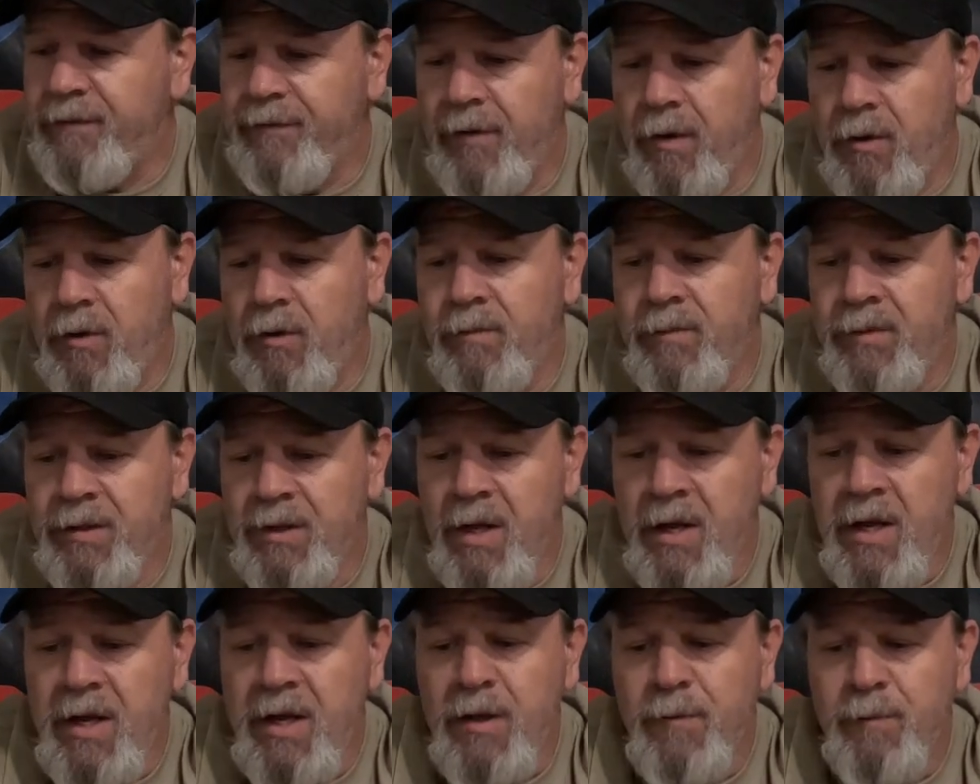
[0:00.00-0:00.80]
foams,
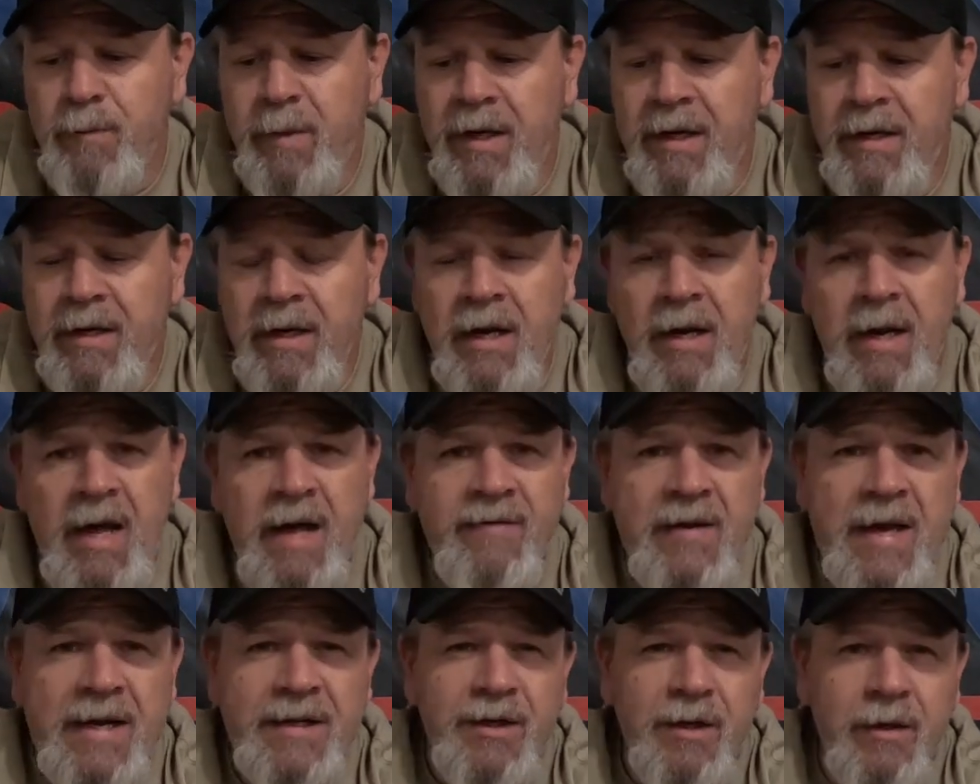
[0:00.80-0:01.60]
but
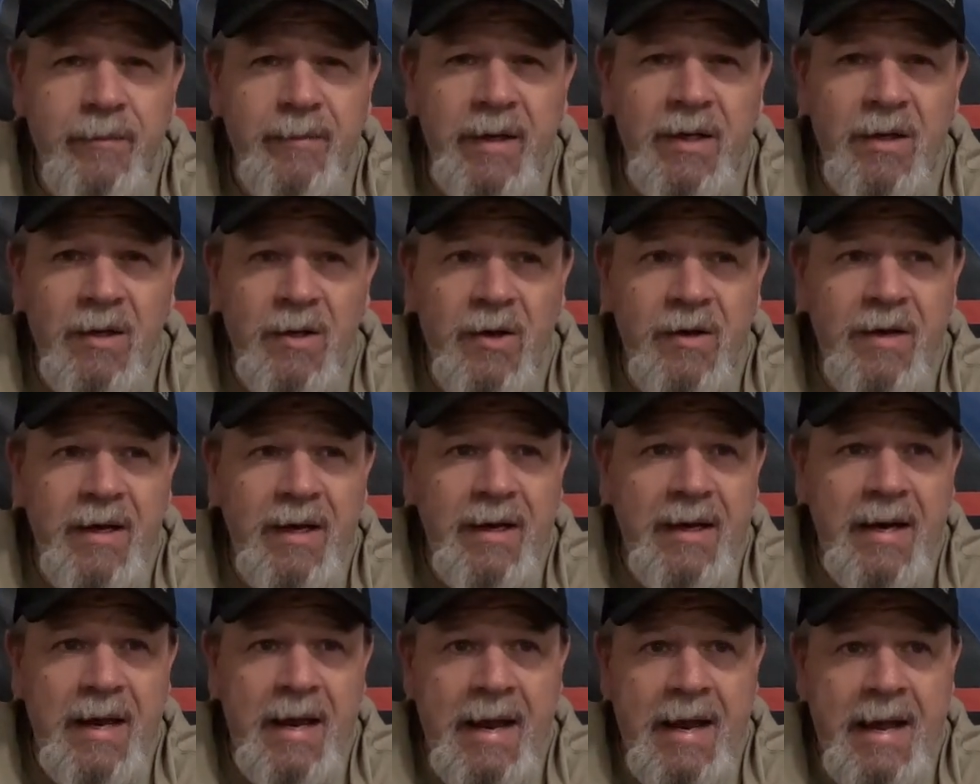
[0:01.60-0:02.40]
I've actually been
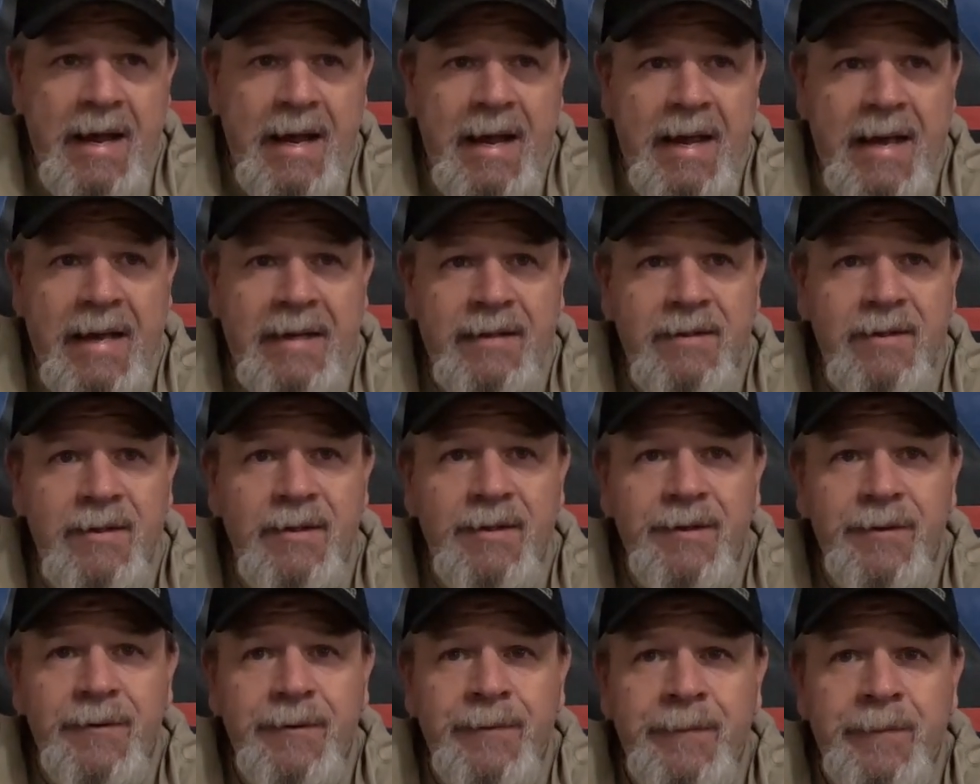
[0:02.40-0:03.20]
looking
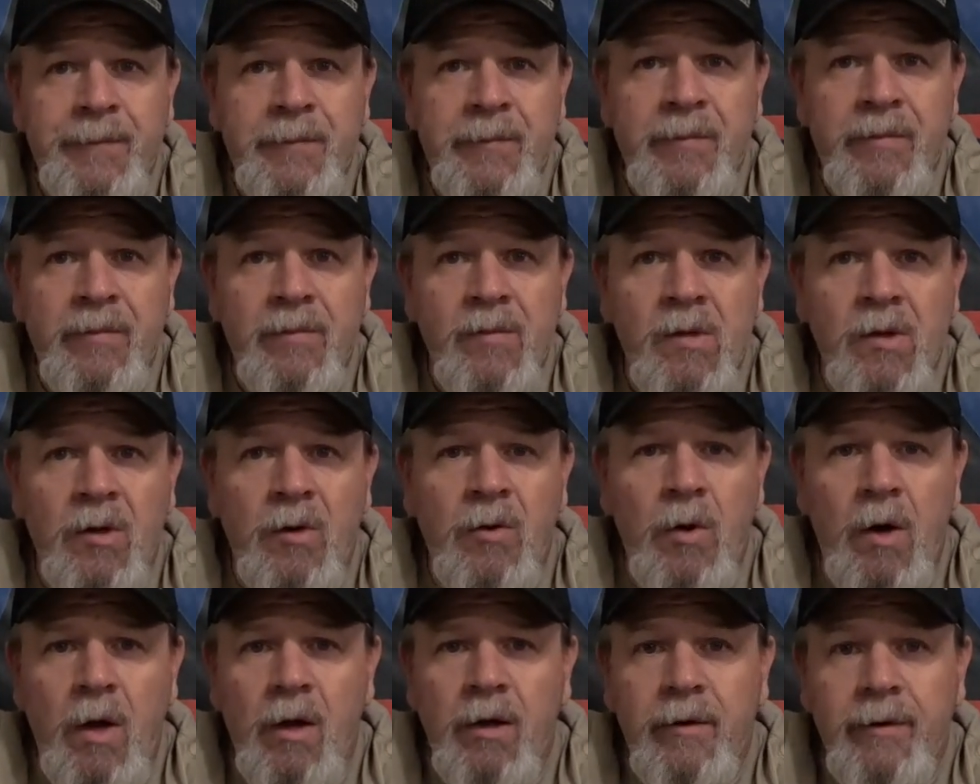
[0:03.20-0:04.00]
at
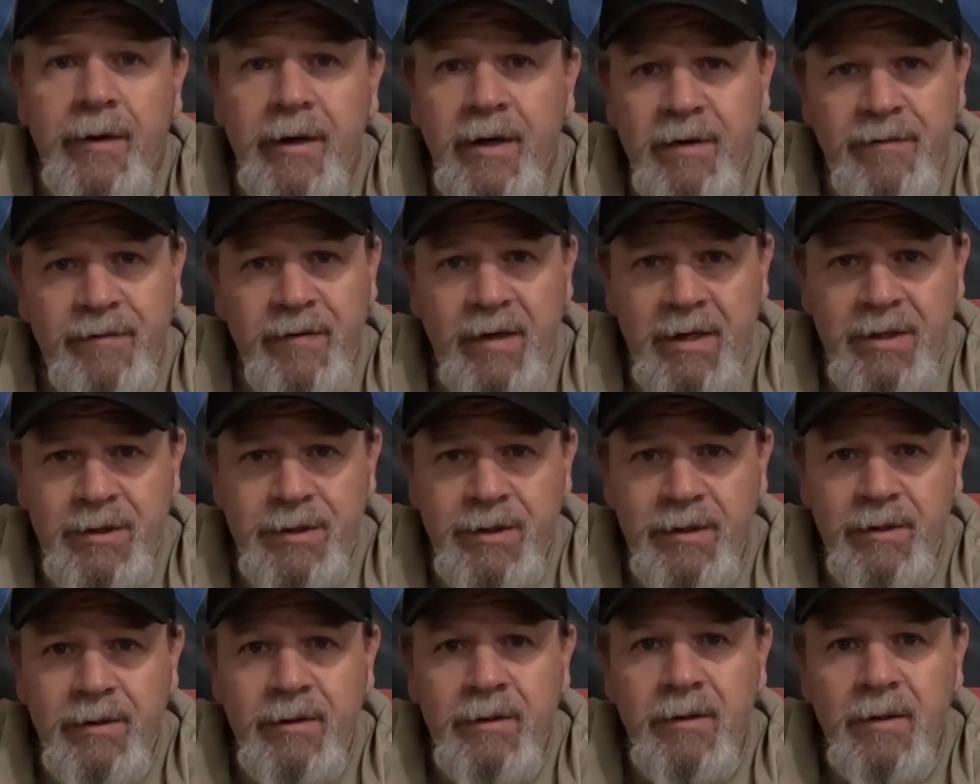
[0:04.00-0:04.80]
Crawler
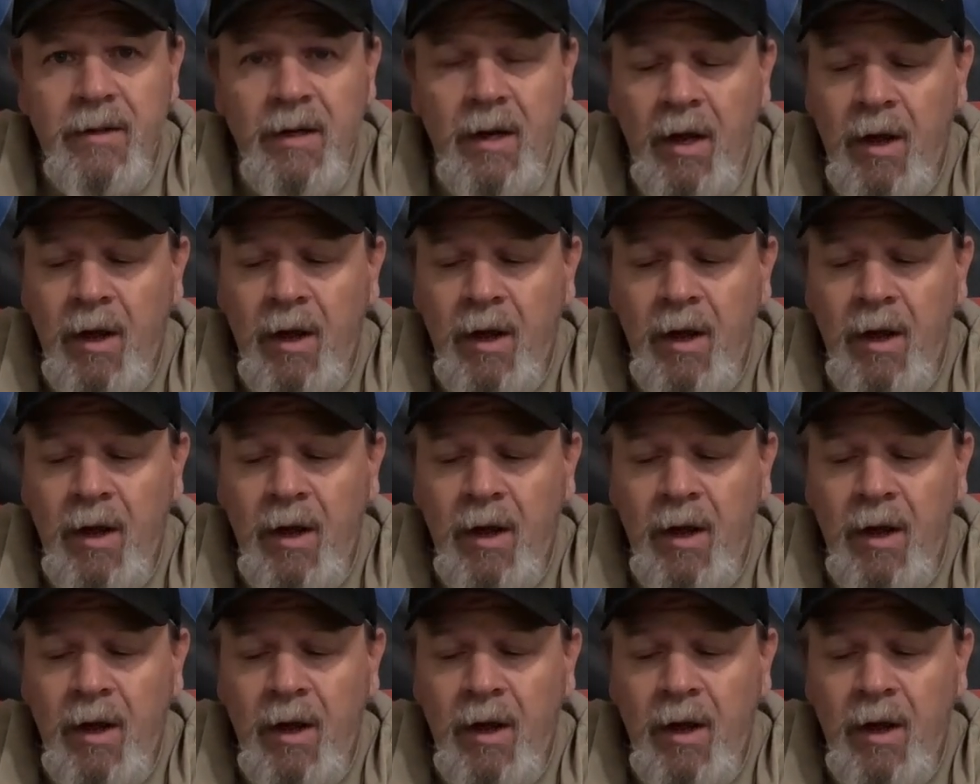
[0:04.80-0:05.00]
Innovation.